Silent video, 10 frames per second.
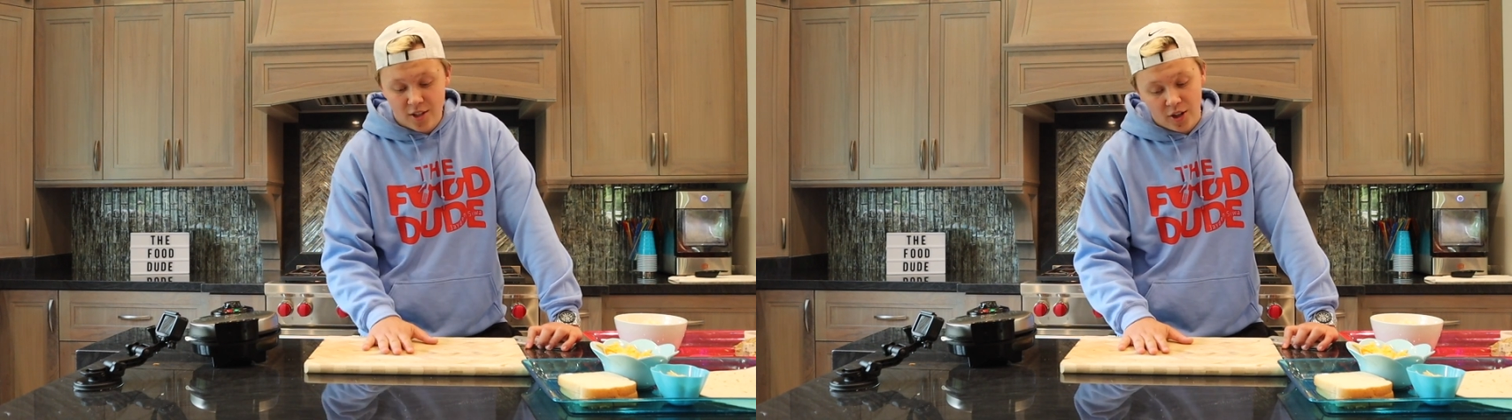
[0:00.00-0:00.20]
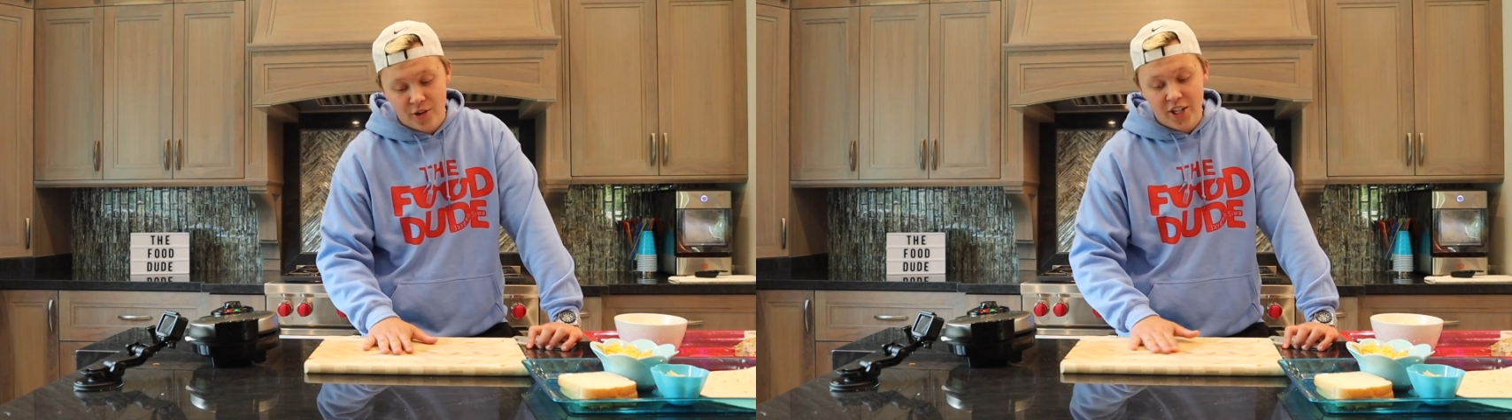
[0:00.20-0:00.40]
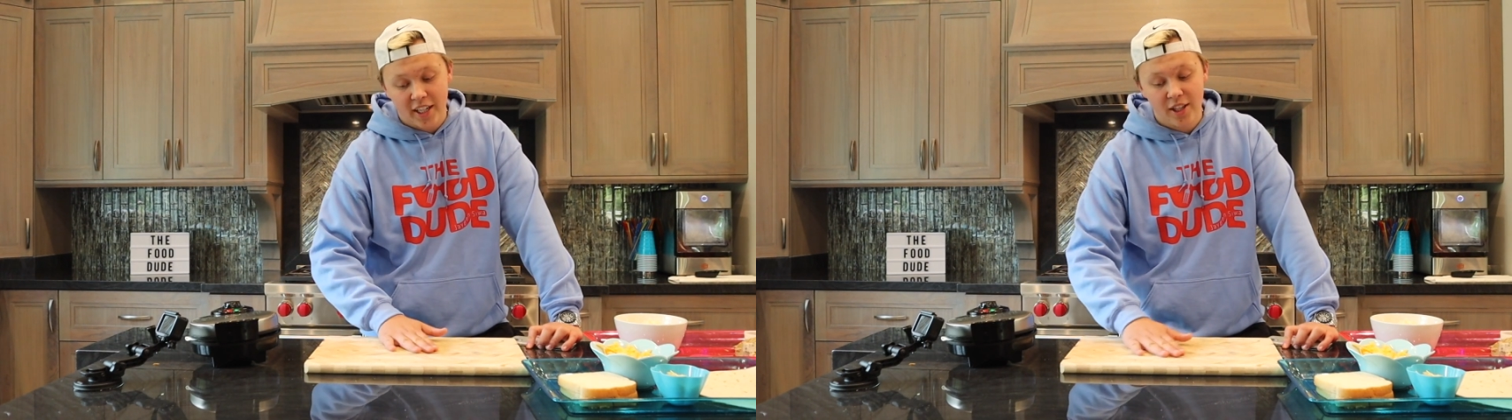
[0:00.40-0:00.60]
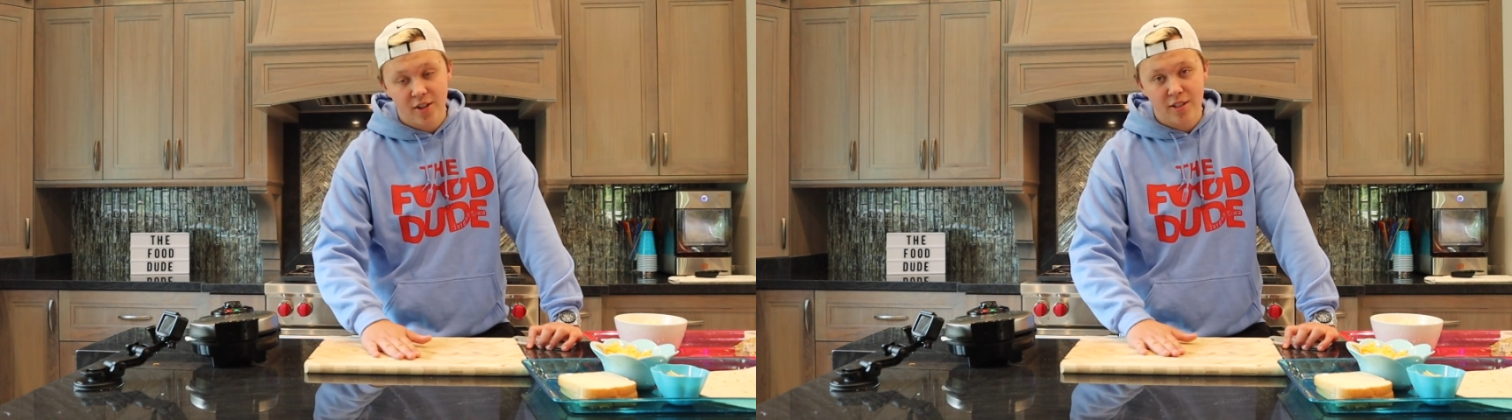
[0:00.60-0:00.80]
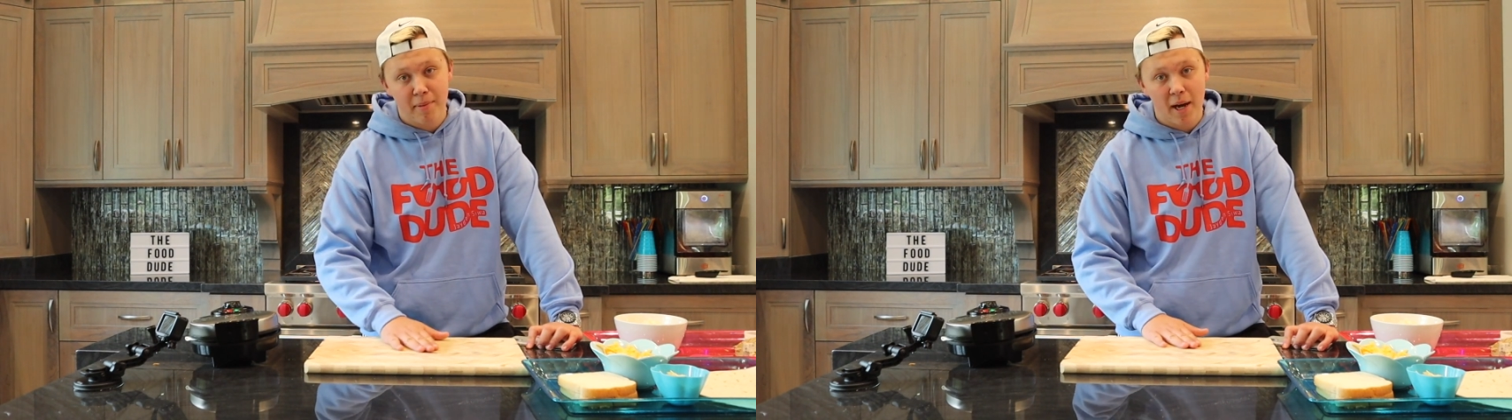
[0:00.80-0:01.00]
So go check
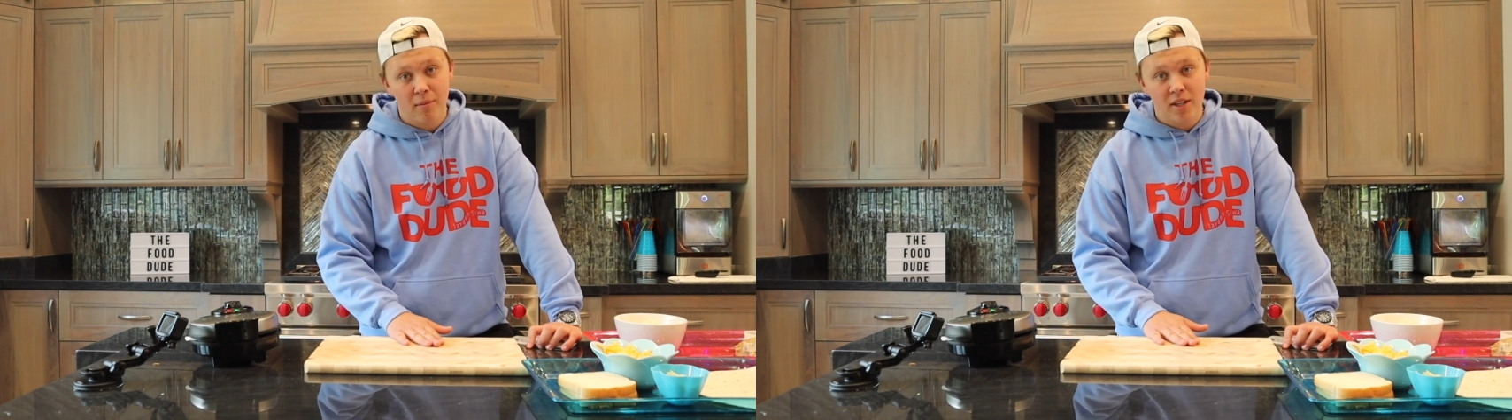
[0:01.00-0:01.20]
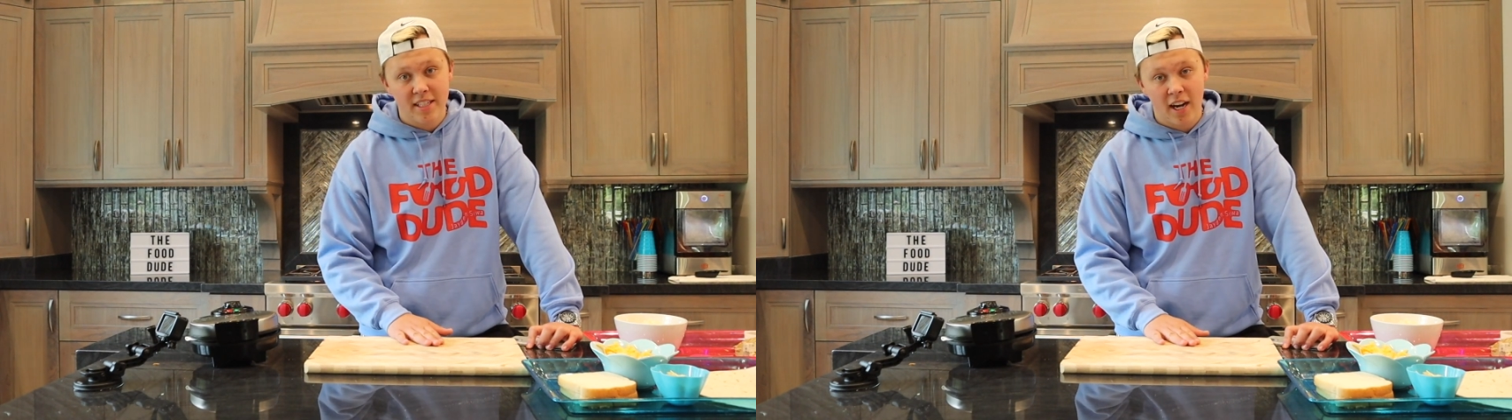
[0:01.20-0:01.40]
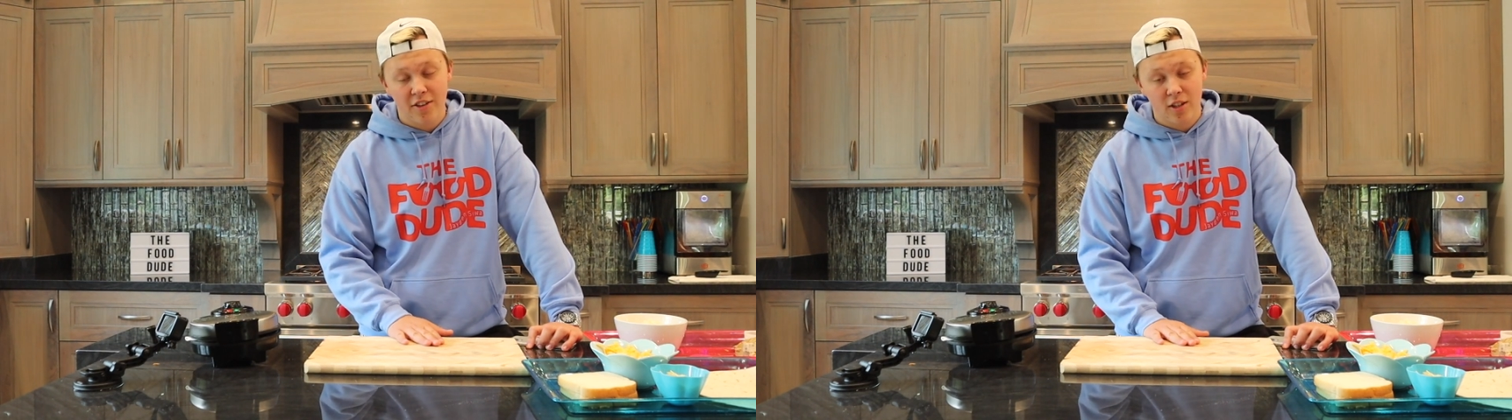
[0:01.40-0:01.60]
those bad boys out.